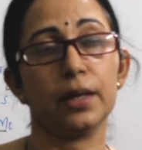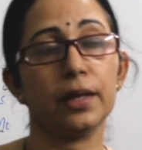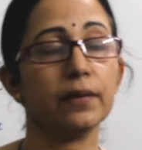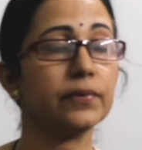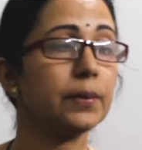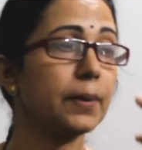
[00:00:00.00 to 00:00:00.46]

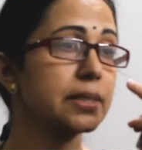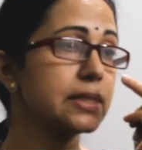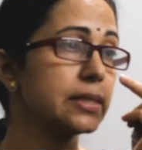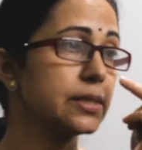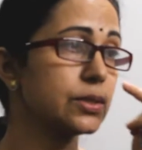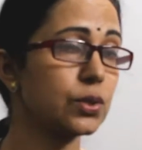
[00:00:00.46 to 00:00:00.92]
If the
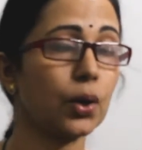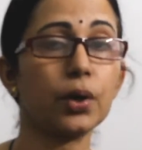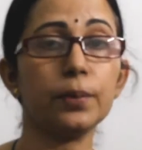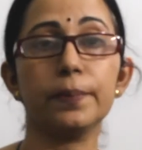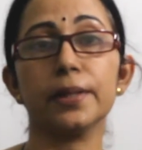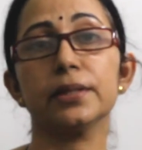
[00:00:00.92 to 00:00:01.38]
patient is
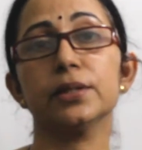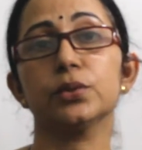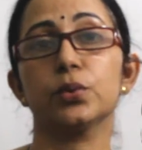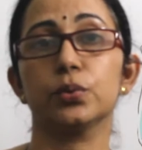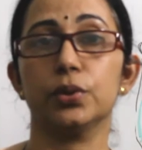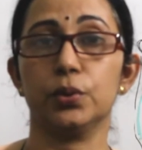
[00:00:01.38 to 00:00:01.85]
not breathing
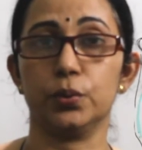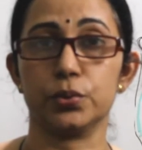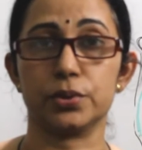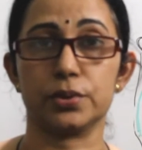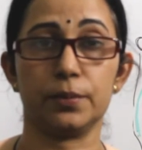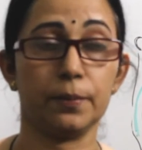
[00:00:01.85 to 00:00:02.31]
through the
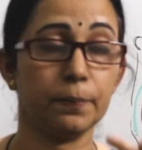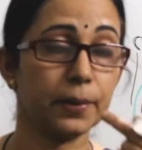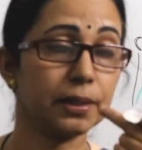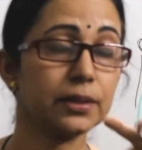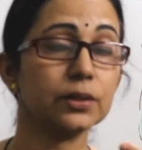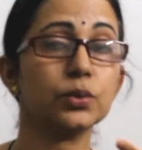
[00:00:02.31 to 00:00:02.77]
nose,
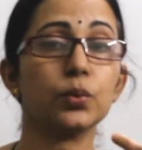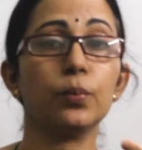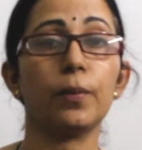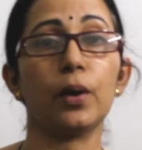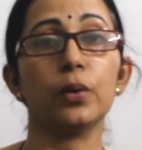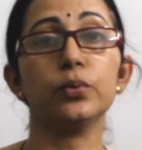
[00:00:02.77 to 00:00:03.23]
breathing through
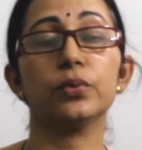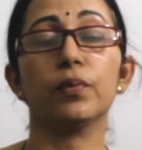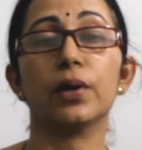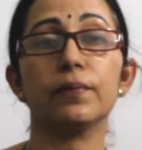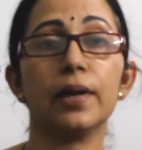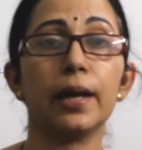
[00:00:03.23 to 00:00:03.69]
mouth,
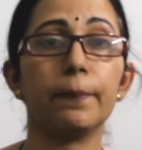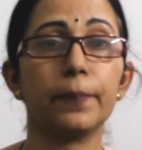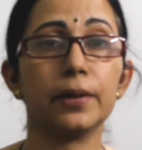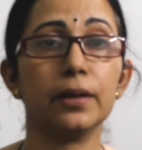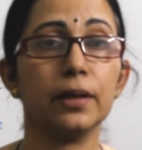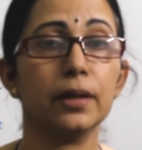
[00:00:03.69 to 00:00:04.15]
what will
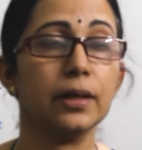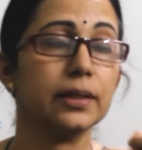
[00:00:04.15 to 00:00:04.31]
happen?